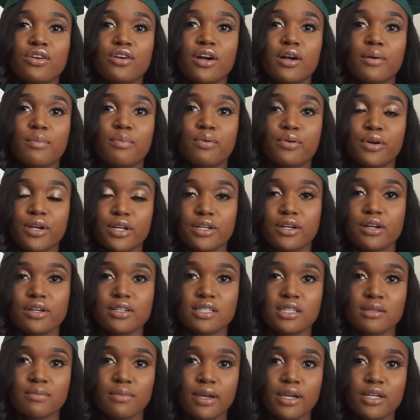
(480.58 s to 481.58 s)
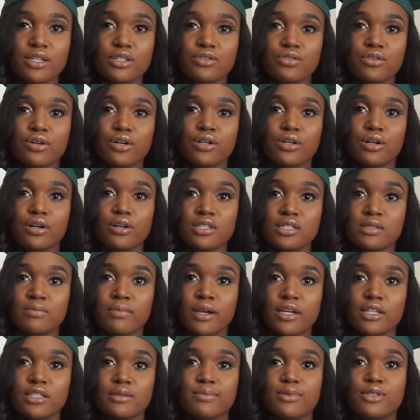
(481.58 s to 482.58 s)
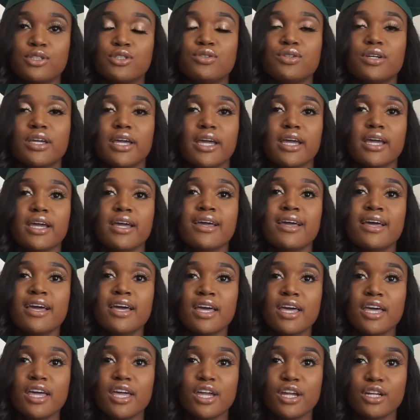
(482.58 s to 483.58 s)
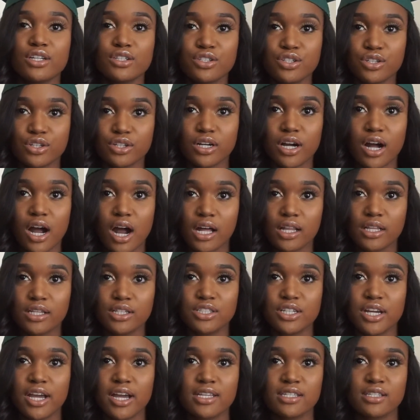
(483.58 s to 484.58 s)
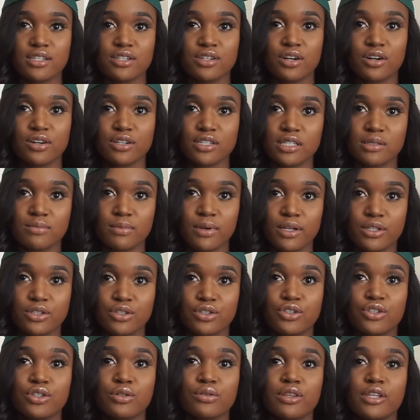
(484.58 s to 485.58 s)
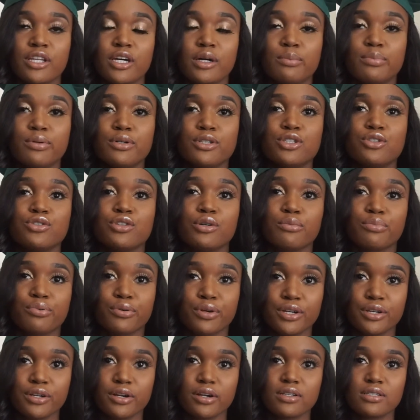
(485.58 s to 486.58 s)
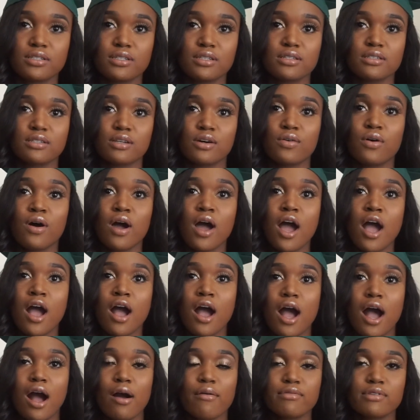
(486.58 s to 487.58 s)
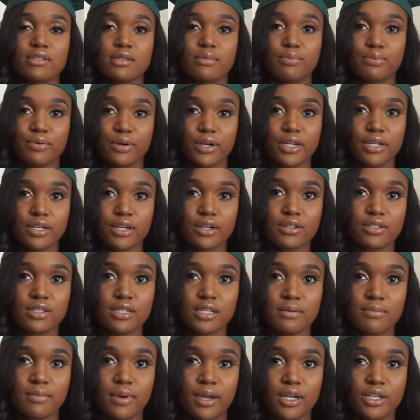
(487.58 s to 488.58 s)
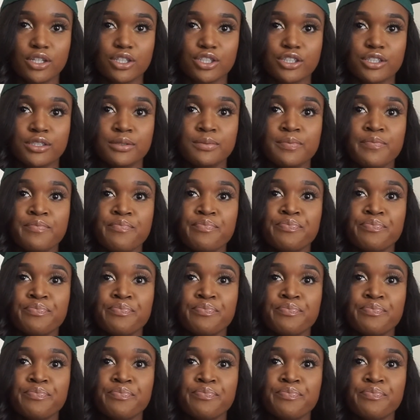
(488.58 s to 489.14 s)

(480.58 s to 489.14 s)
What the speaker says: a pre-nursing major or a nursing major, but you can't enter college as a nursing major. They'll put you in pre-nursing. So I was a pre-nursing major,